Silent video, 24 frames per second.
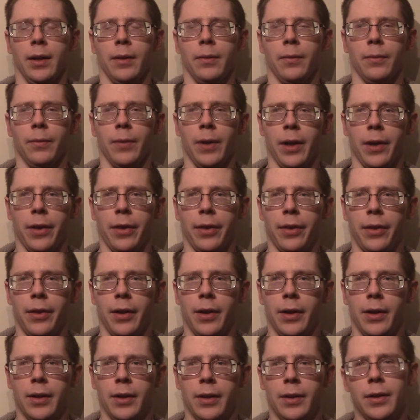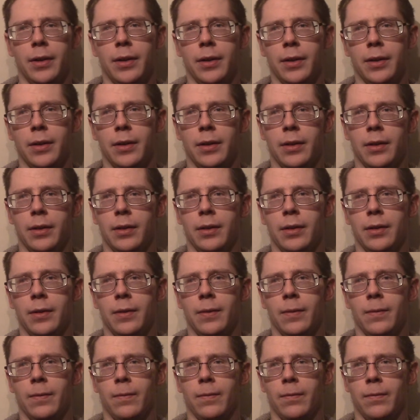With
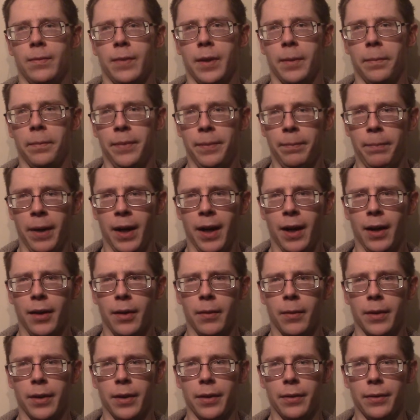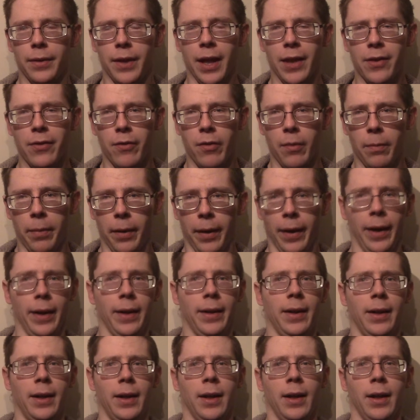the death of a
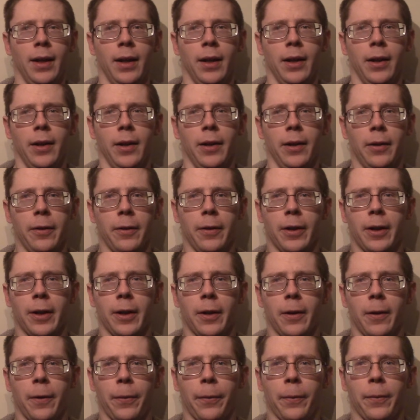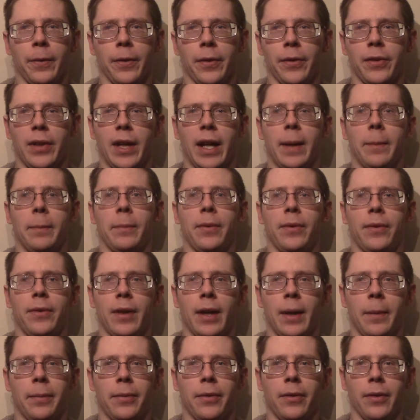pet, you're going to go through the same
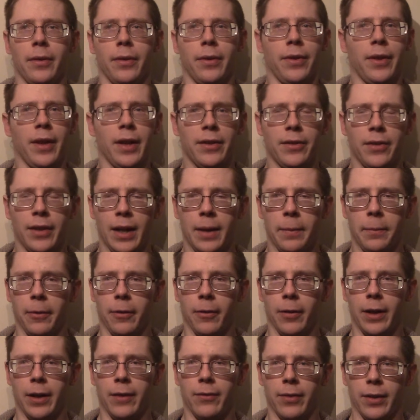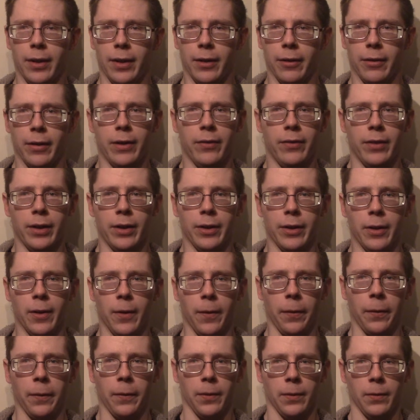steps, the same grieving you go
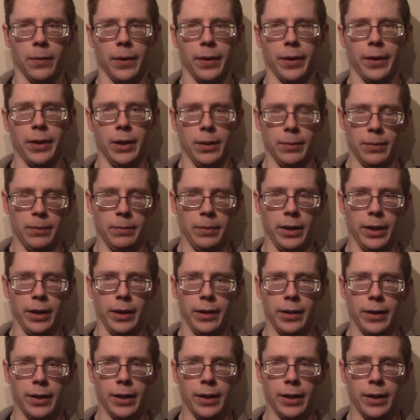through with a human being.